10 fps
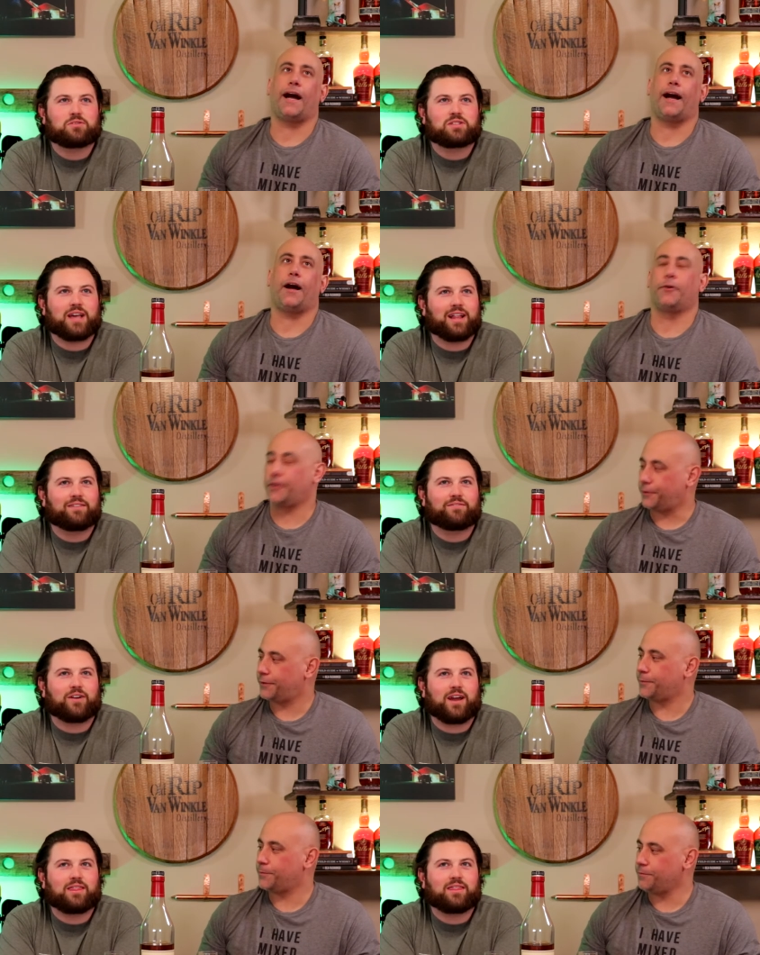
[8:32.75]
Speaker 1: you sell it
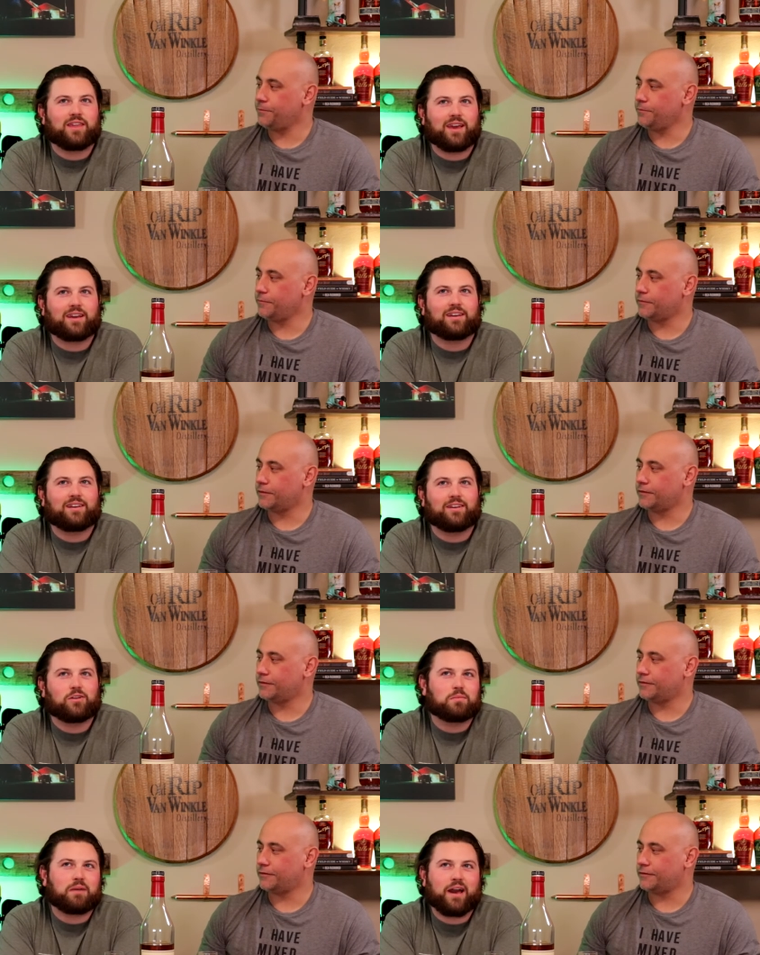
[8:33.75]
for I think you
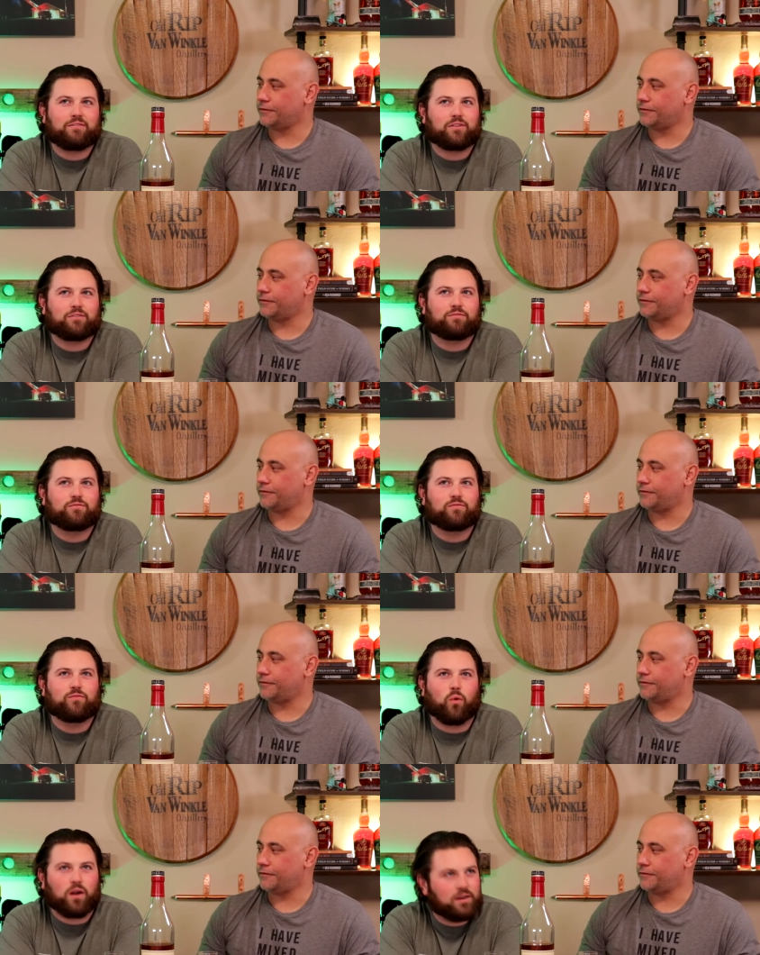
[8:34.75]
could buy it for
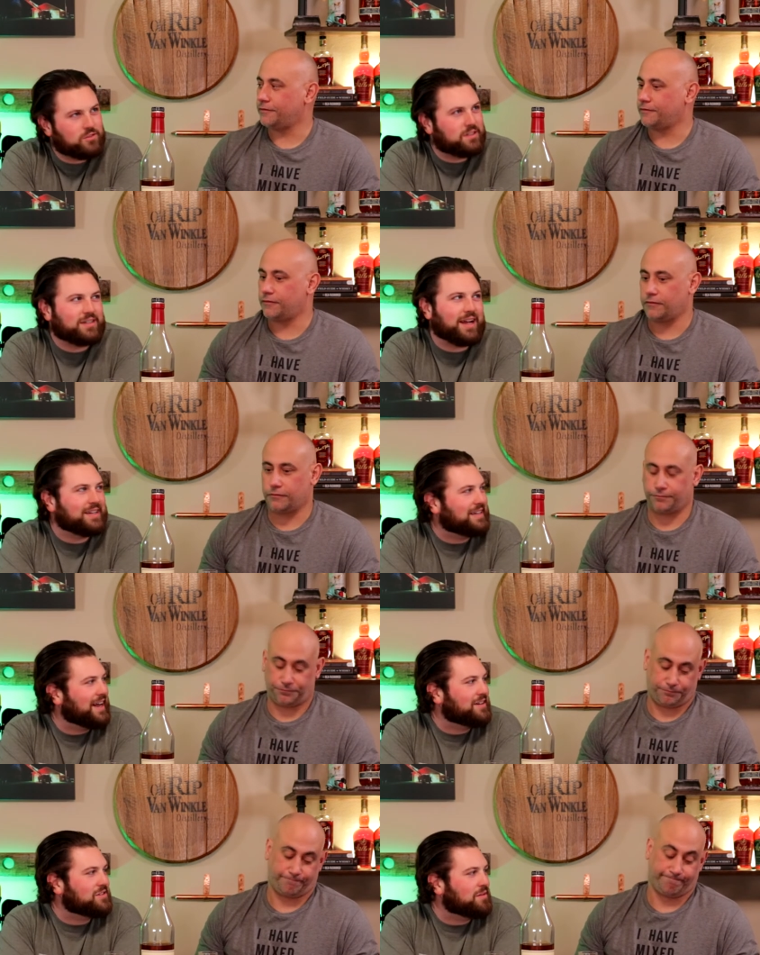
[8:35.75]
four hundred and ninety
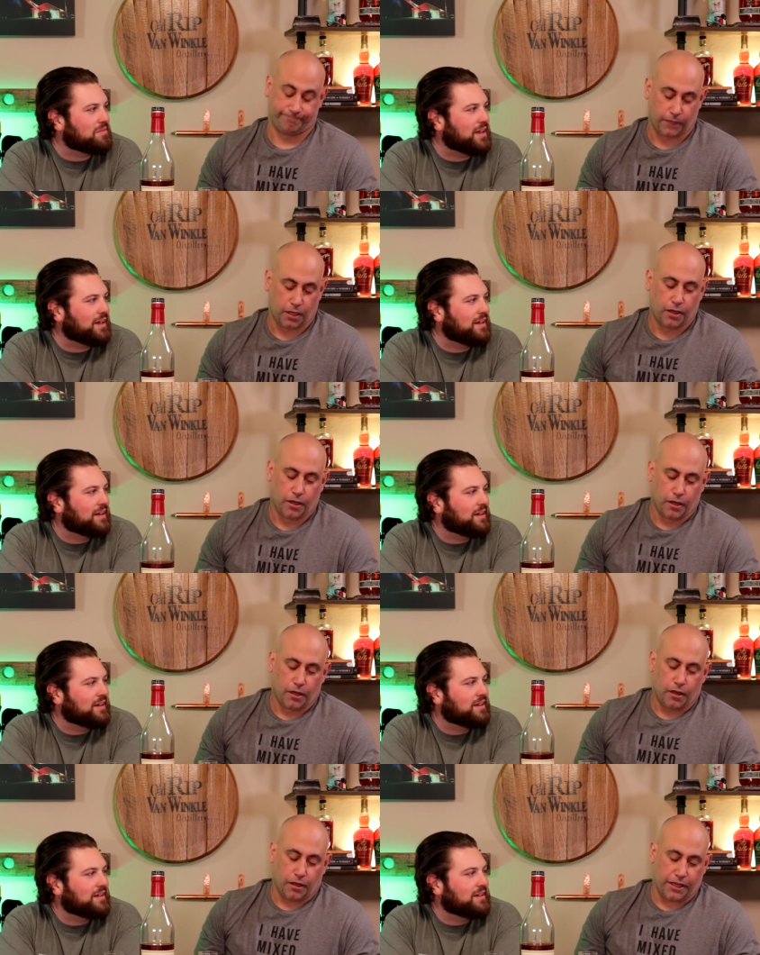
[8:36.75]
nine or something.
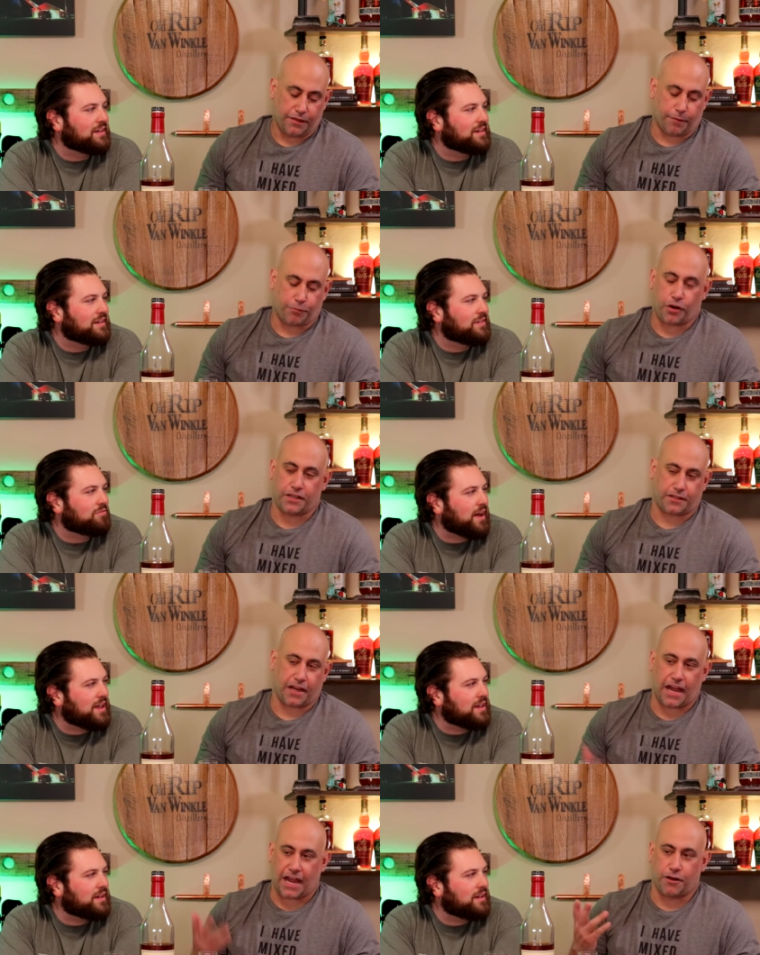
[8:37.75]
The price right?
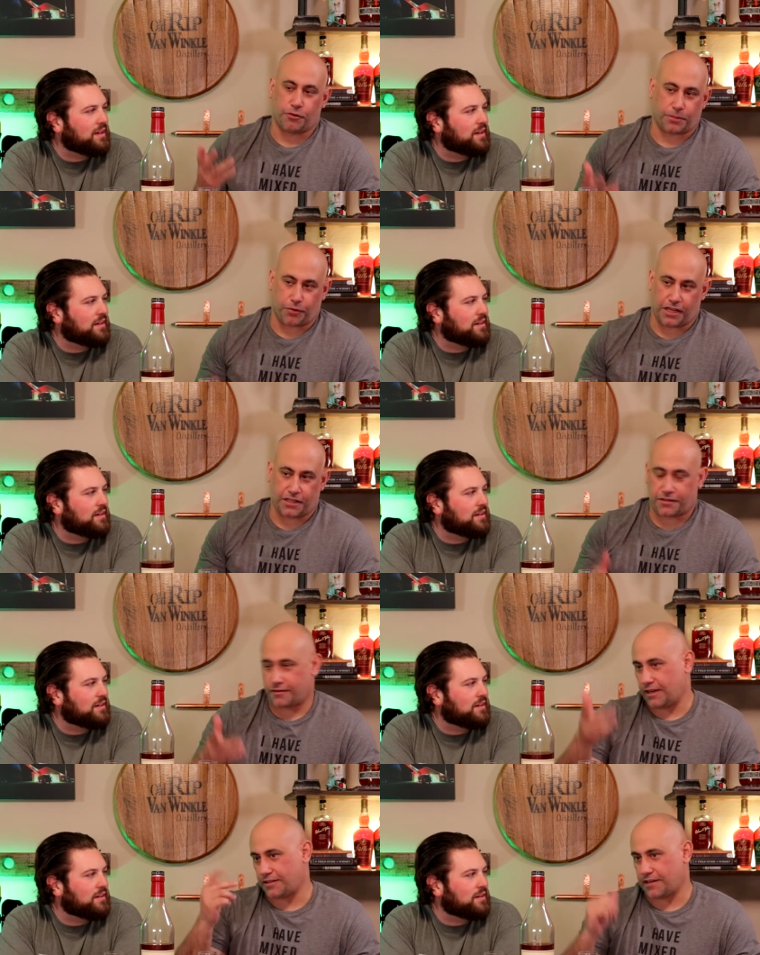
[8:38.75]
Speaker 2: I, I, know what the price.
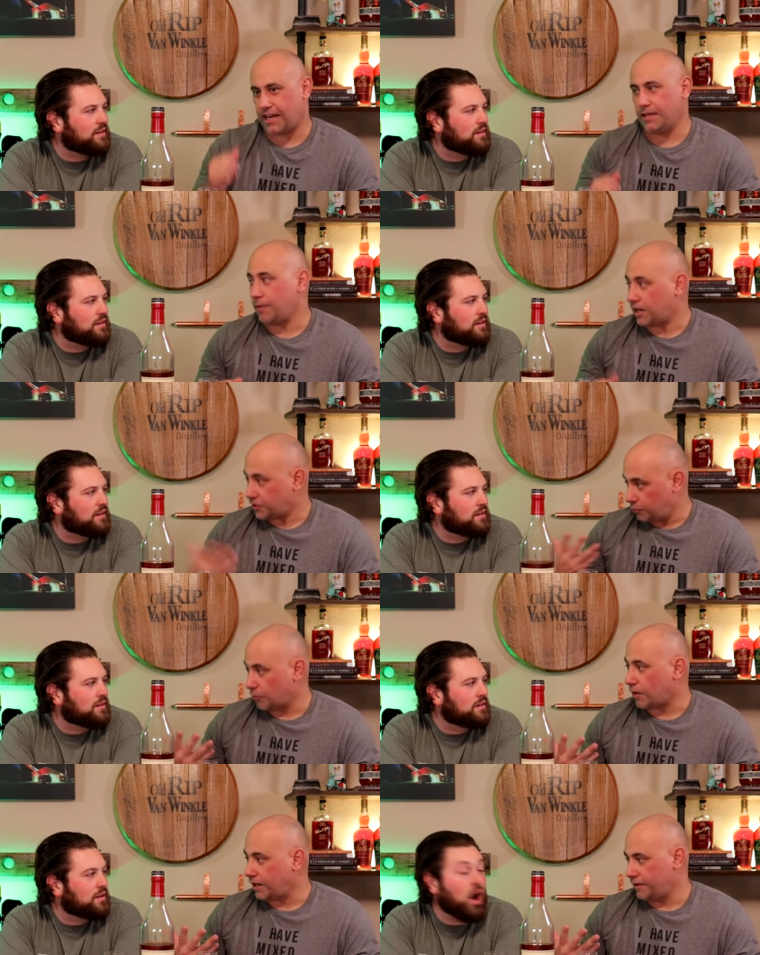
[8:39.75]
It's it's eighty bucks. You were
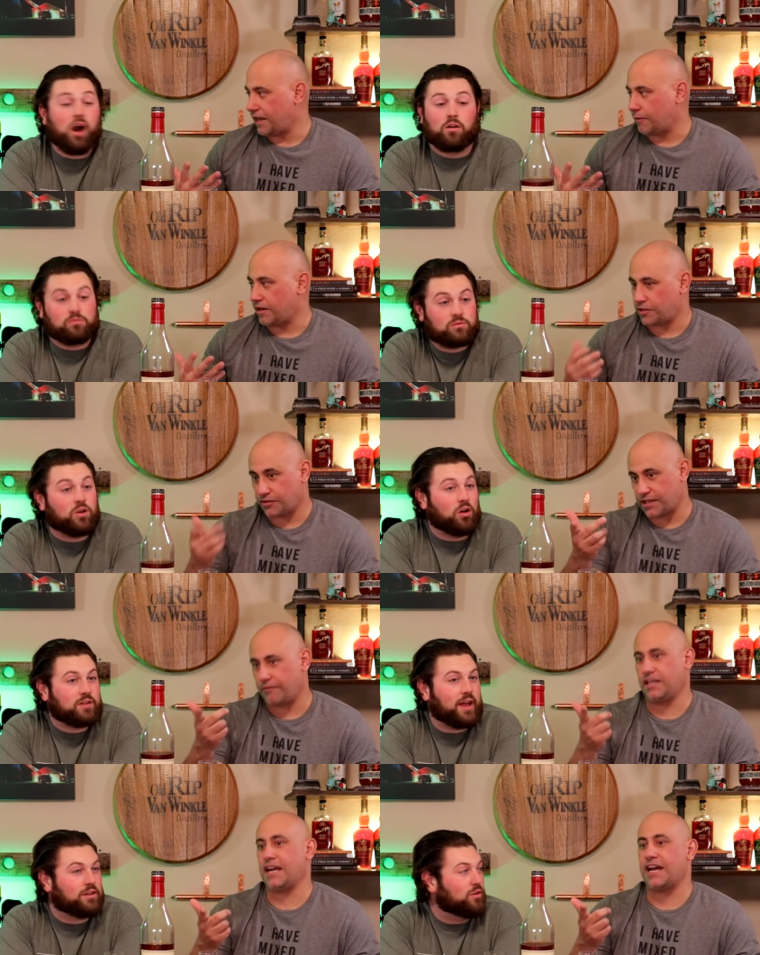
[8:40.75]
right. Oh, range. It's okay,
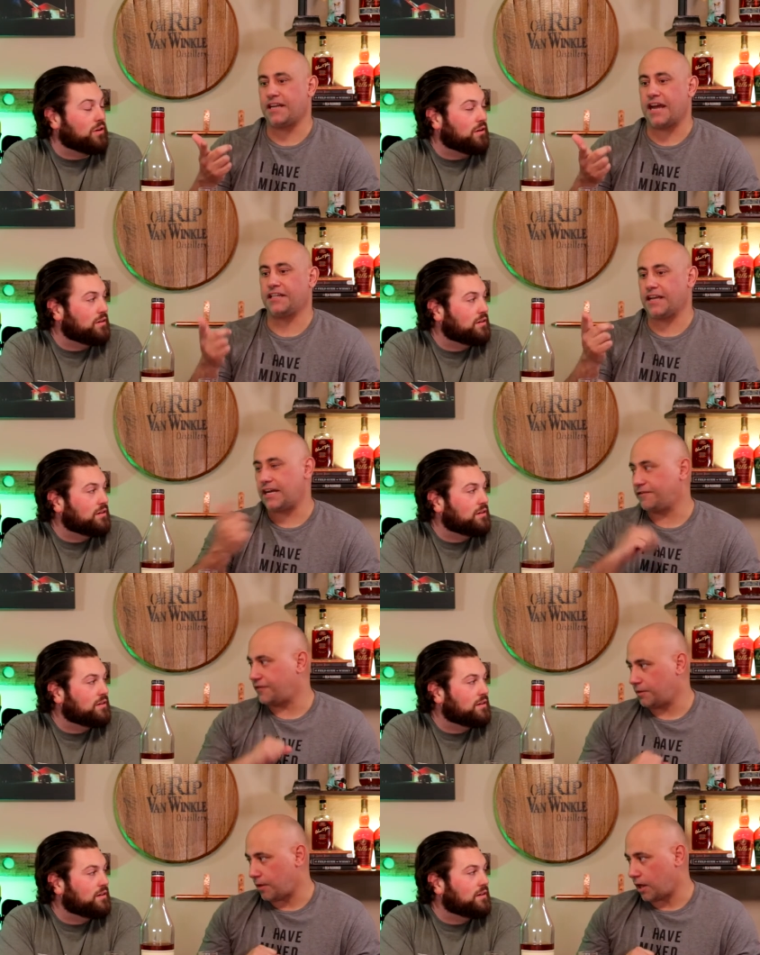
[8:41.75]
seventy nine cool. ninety nine
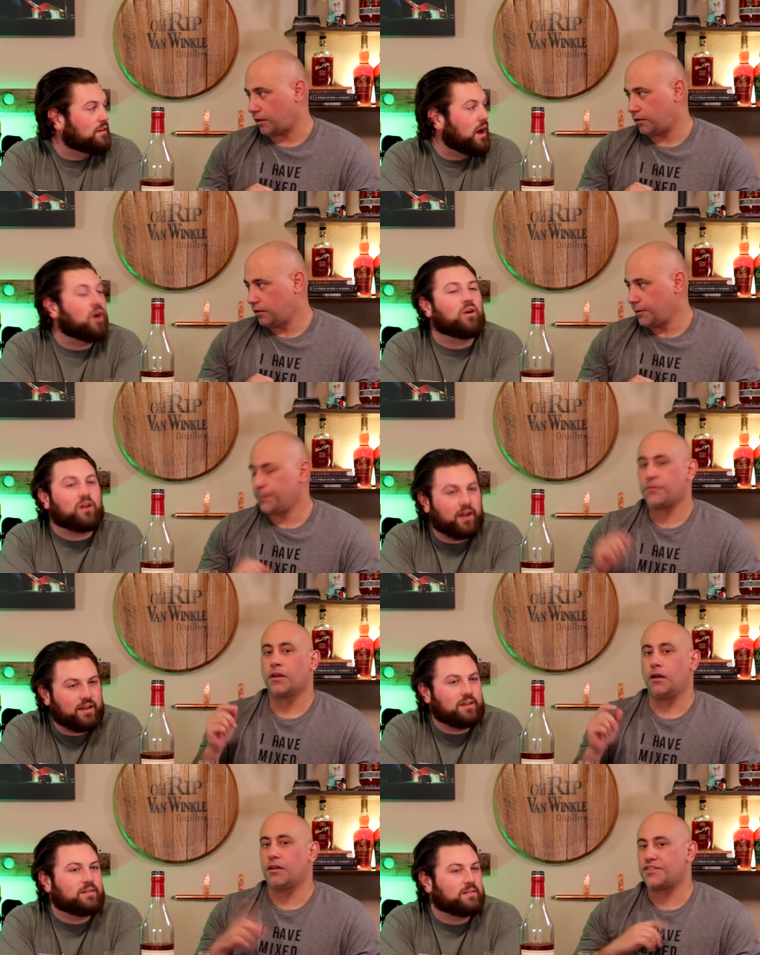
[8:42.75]
for the bottle. Oh, all
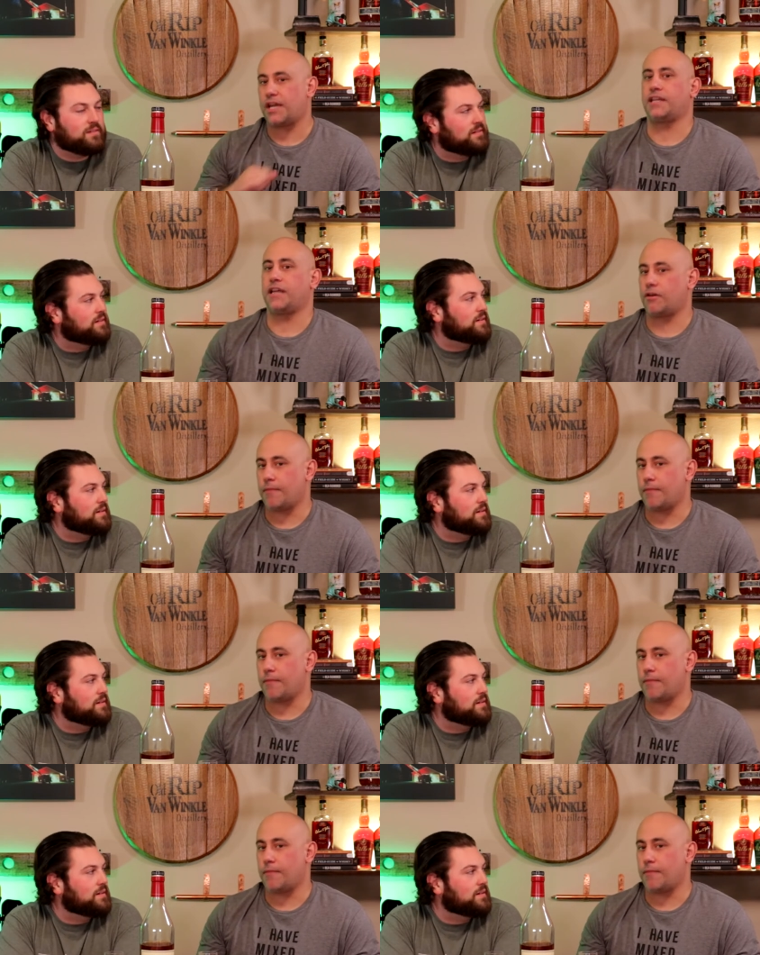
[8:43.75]
right. Secondary